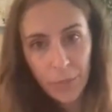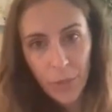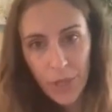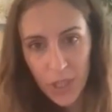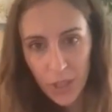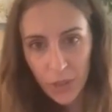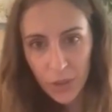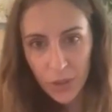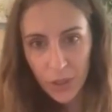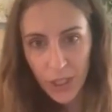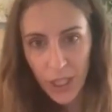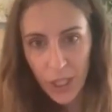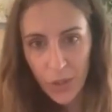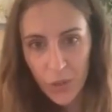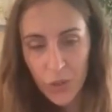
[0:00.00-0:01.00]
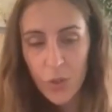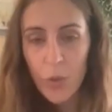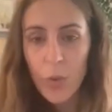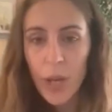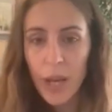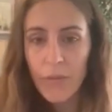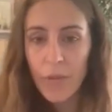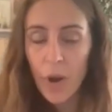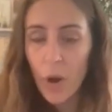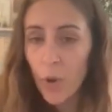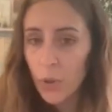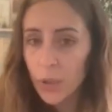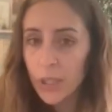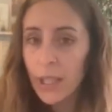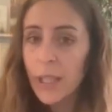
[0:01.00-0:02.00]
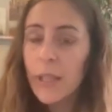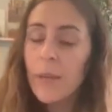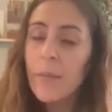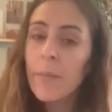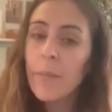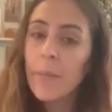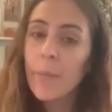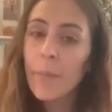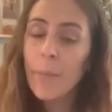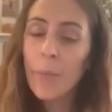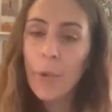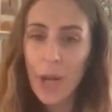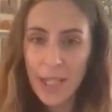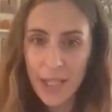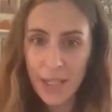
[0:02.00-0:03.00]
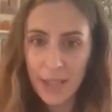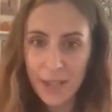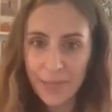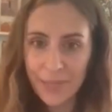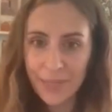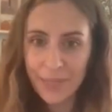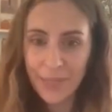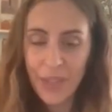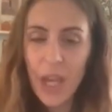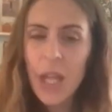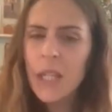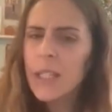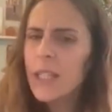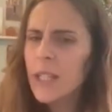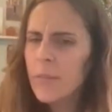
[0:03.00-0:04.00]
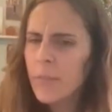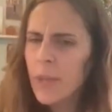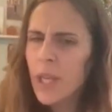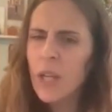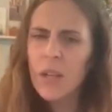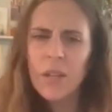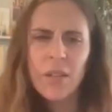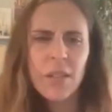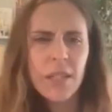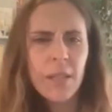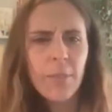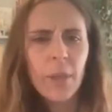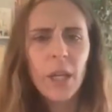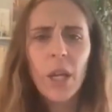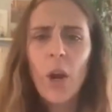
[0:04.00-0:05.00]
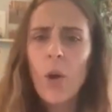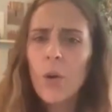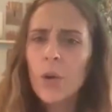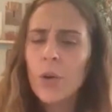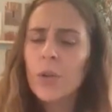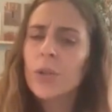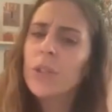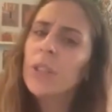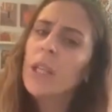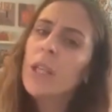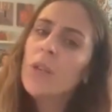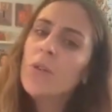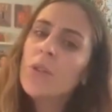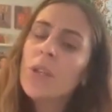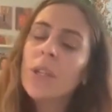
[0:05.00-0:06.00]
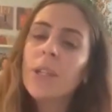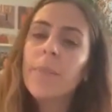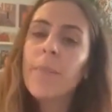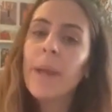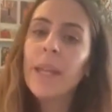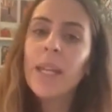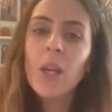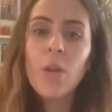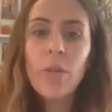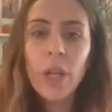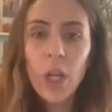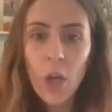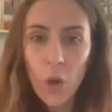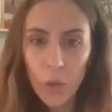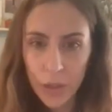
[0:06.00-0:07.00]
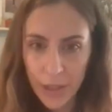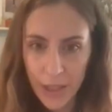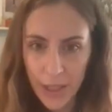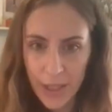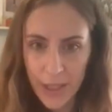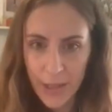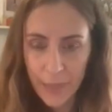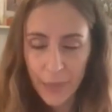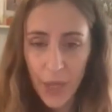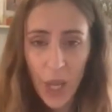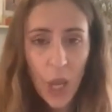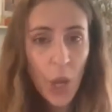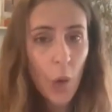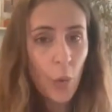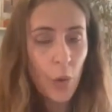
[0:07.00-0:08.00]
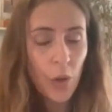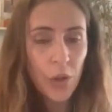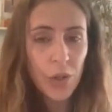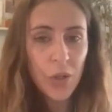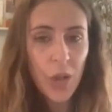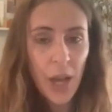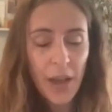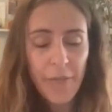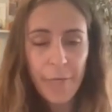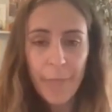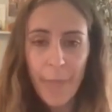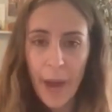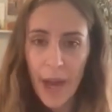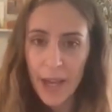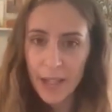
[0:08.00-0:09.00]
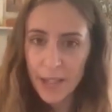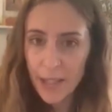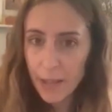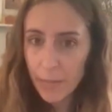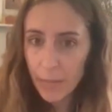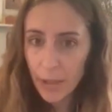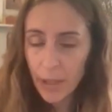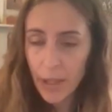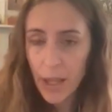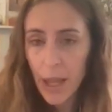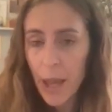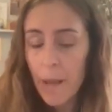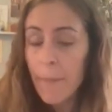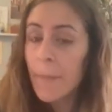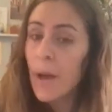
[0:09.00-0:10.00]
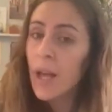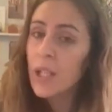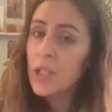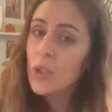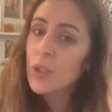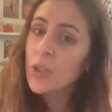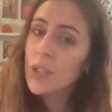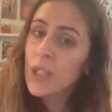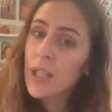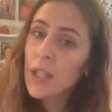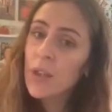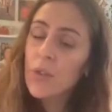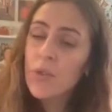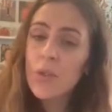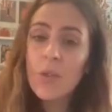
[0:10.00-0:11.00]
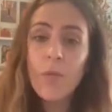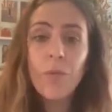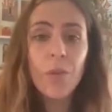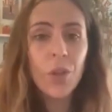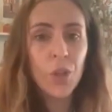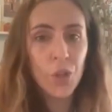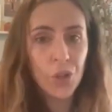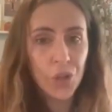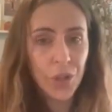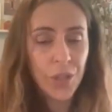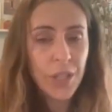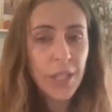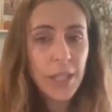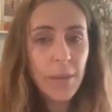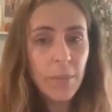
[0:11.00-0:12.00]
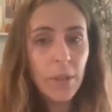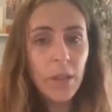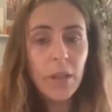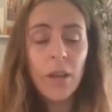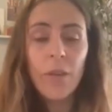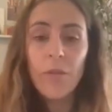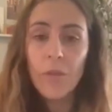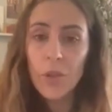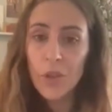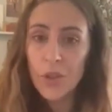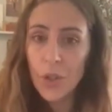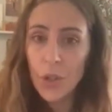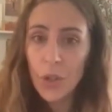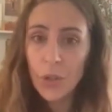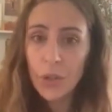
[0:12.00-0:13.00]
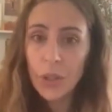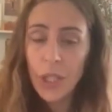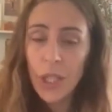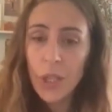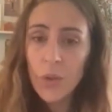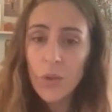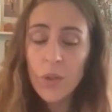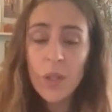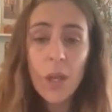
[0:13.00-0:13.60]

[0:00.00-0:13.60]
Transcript: present continuous. We have only present and can be simple or continuous depending on the context. We also have past simple, past continuous, future simple, future continuous,